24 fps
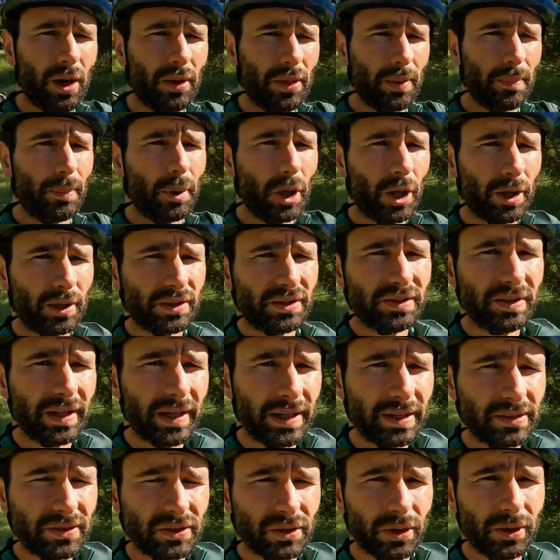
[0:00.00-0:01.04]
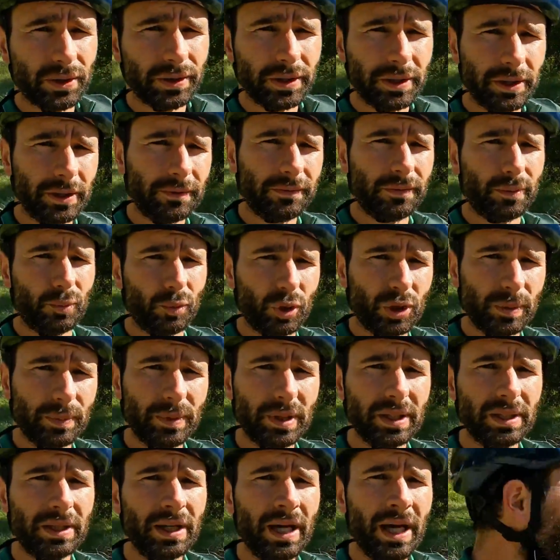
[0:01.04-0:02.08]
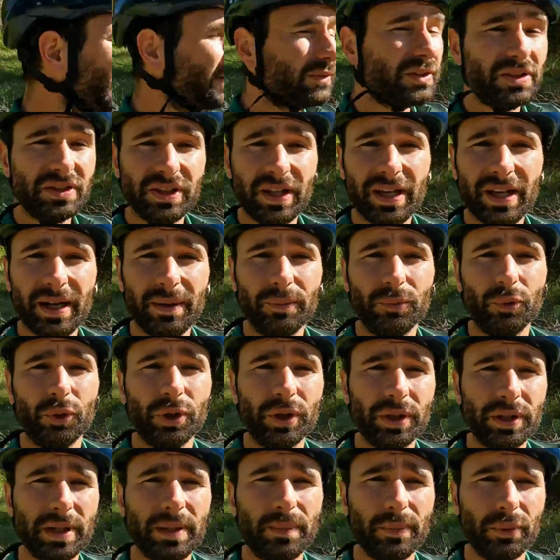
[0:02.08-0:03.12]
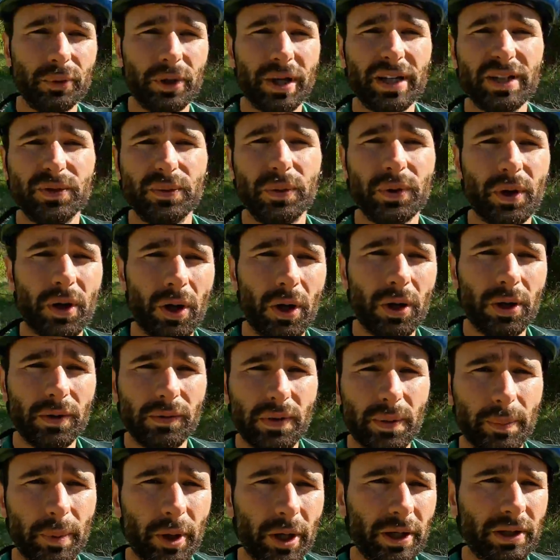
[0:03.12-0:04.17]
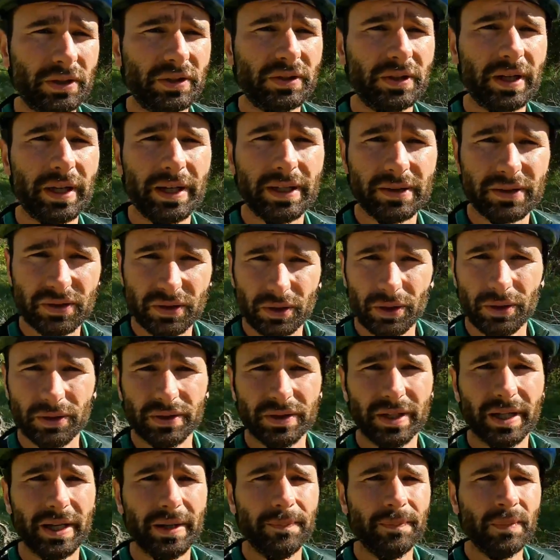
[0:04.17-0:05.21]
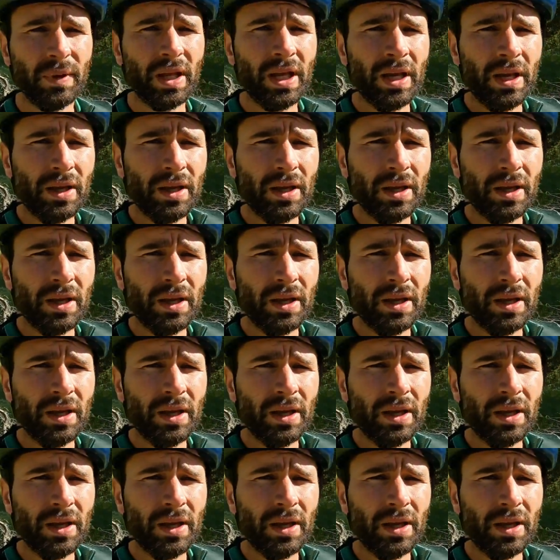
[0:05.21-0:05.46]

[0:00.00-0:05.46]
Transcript: on the parts that I installed here from Woodman. I have to say I'm really impressed with all of the parts that I installed today.